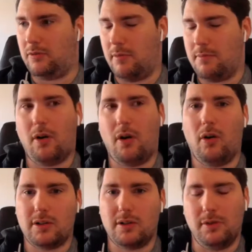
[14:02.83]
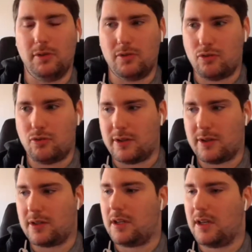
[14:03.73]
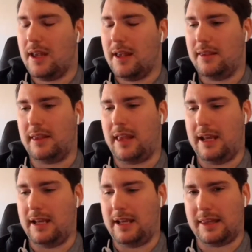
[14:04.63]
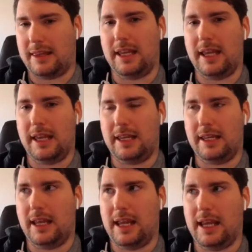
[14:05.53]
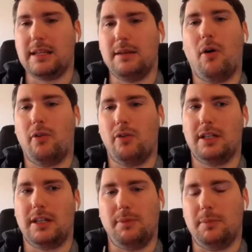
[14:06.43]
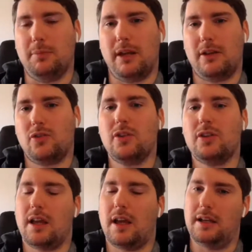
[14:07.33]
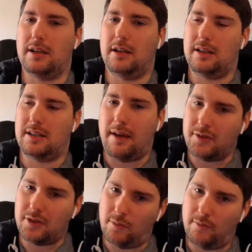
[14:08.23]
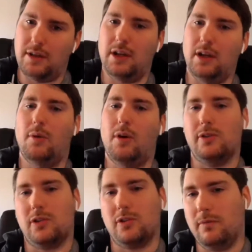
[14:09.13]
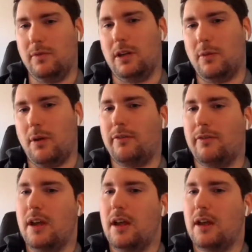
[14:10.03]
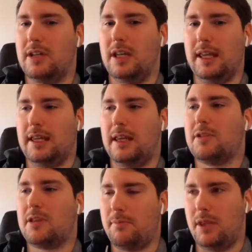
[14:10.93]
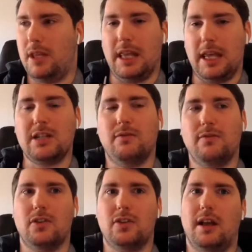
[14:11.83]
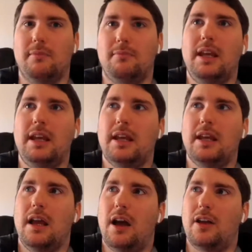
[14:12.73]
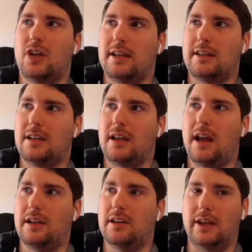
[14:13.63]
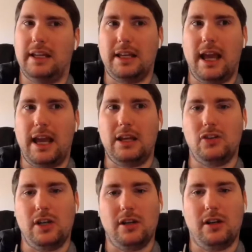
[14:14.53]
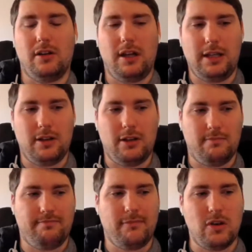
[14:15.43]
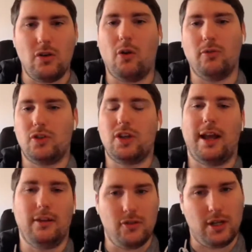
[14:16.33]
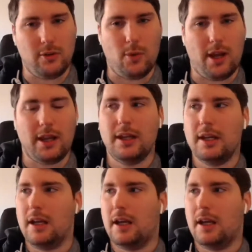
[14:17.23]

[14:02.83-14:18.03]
rapport, to build trust, then I think it, it, it is important to give people that choice and, mm. and to have some video on, some video yeah. off, because it, it, gives the the introverts like me a chance to kind of engage in a in a non-challenging way. Mm.